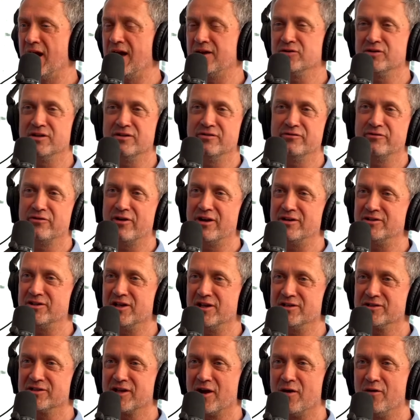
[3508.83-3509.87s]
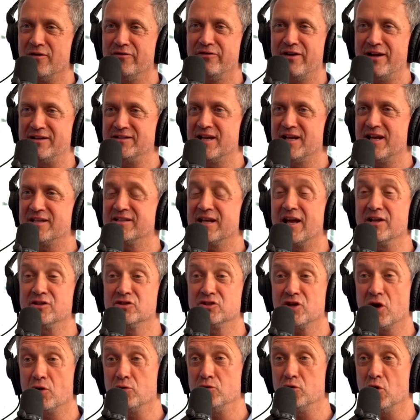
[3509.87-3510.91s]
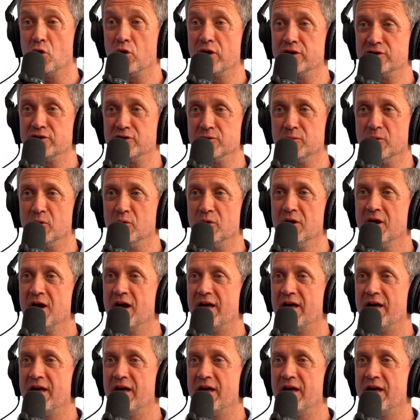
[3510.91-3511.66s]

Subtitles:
Andy and Francesco, are fantastic and so knowledgeable.